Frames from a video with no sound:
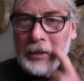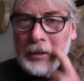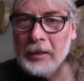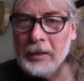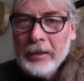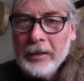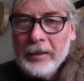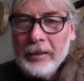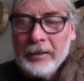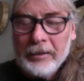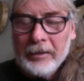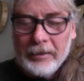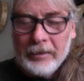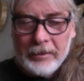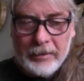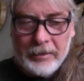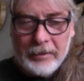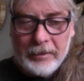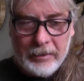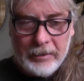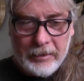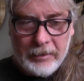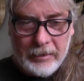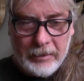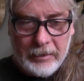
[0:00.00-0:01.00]
uh,
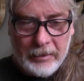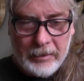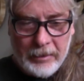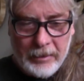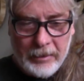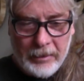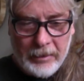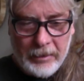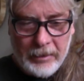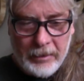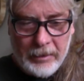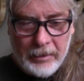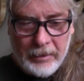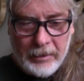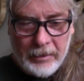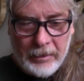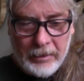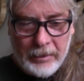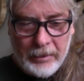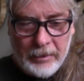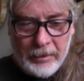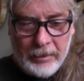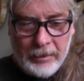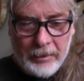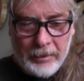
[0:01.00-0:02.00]

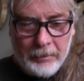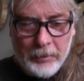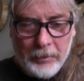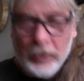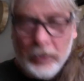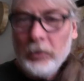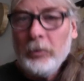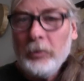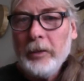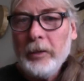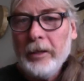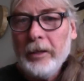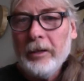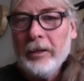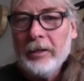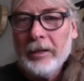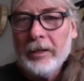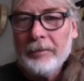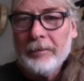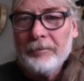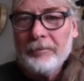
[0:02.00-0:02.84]
um, who we are,